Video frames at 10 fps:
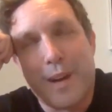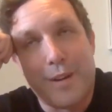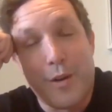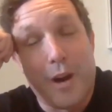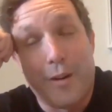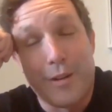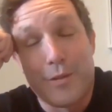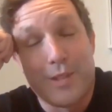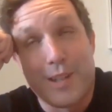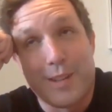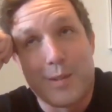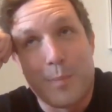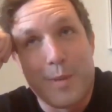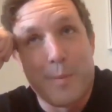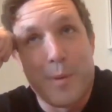i don't know how interesting this will
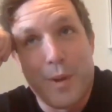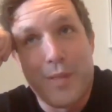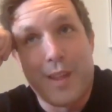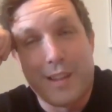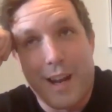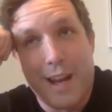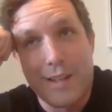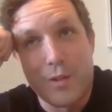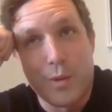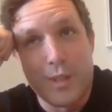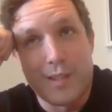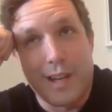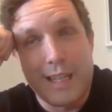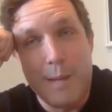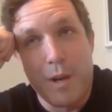be but one thing that i do is
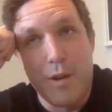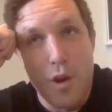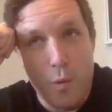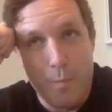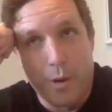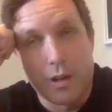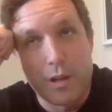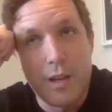i keep a notebook